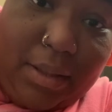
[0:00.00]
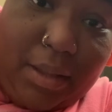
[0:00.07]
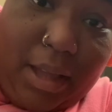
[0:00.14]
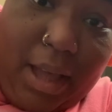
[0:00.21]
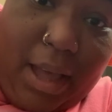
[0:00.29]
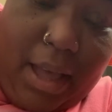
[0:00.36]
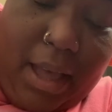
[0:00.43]

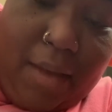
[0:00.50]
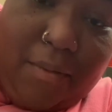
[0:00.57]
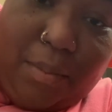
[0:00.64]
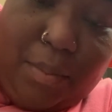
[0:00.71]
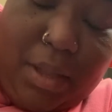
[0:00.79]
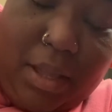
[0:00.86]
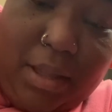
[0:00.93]
I
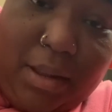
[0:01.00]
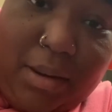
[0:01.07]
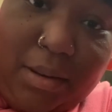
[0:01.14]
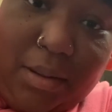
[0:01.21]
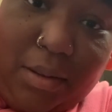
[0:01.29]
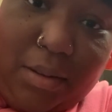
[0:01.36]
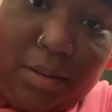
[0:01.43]
haven't been
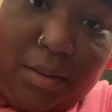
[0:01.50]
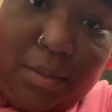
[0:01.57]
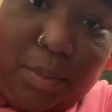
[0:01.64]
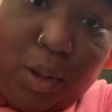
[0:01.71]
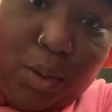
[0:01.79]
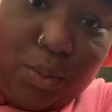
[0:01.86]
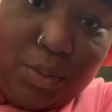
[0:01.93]

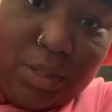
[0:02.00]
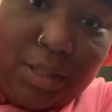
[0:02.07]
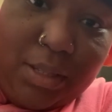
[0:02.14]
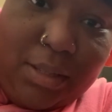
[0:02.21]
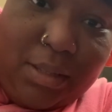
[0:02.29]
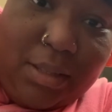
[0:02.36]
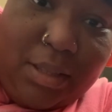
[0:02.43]

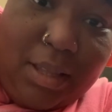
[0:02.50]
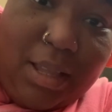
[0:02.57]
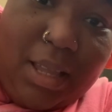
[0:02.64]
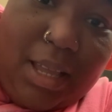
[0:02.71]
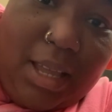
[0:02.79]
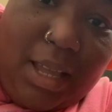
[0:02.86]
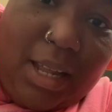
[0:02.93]
posting.
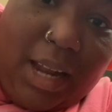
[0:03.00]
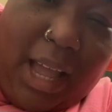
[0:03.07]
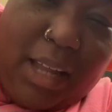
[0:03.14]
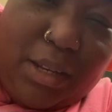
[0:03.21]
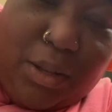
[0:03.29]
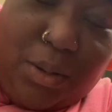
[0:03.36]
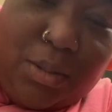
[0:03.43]
And I
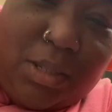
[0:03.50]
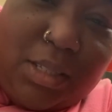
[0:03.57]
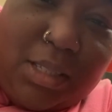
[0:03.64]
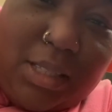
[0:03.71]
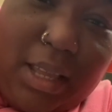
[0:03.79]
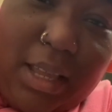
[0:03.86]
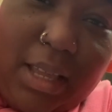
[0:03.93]

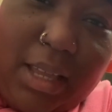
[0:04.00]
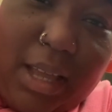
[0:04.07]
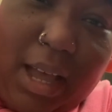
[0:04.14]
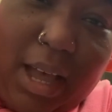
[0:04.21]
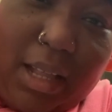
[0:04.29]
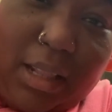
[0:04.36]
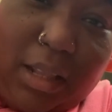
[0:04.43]
noticed that
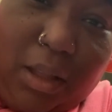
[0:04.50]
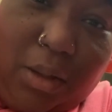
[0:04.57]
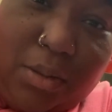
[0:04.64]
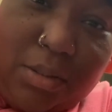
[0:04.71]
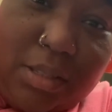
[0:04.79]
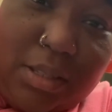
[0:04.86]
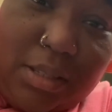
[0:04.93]
I
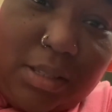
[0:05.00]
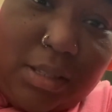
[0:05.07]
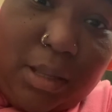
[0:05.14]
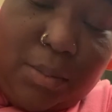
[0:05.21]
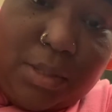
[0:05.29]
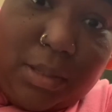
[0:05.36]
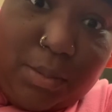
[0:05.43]
lost
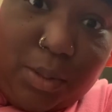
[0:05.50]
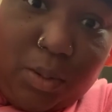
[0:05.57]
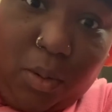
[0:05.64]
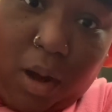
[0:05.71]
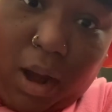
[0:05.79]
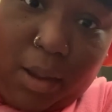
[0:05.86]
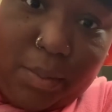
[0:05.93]
some
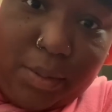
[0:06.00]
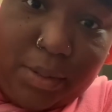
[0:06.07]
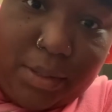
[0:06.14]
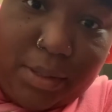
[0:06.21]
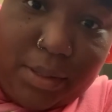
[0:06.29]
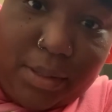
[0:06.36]
subscribers.